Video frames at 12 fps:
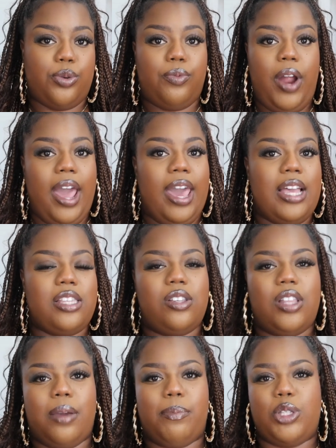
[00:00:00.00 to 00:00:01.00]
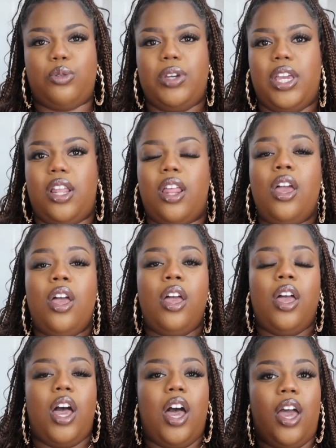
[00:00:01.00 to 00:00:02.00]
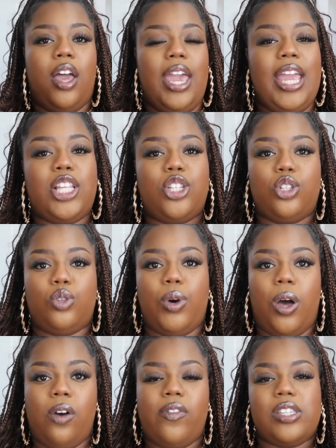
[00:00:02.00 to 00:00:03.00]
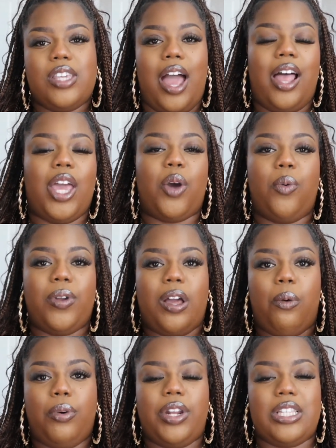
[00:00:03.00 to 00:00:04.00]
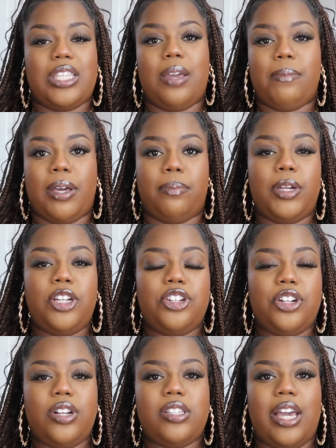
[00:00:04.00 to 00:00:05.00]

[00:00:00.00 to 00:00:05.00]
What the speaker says: rise. So like between 8 to 12 is kind of like when I want to take my pictures.